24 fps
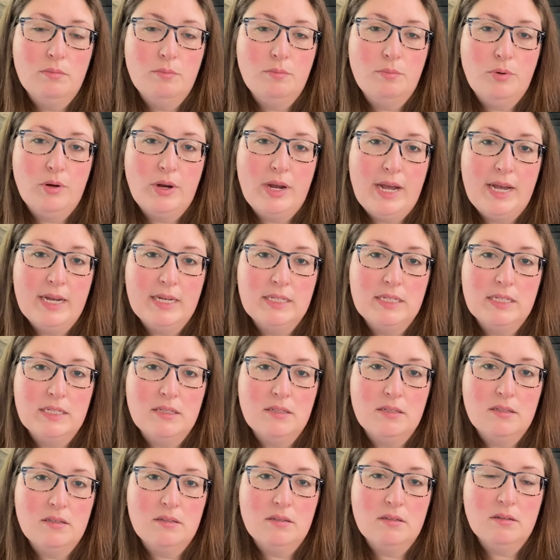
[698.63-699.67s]

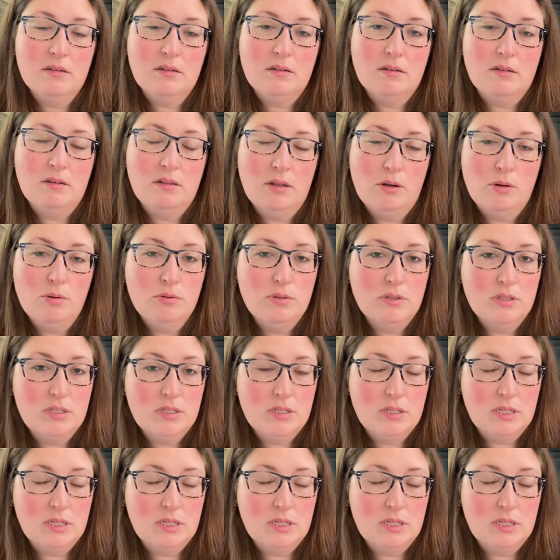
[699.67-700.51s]
practice closed